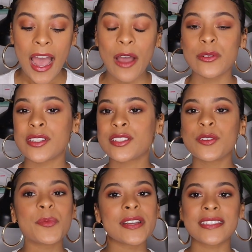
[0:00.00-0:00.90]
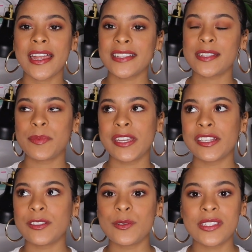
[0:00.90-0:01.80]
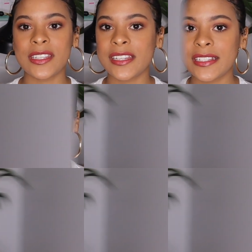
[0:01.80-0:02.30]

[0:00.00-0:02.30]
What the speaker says: I was just super excited to be in a new city.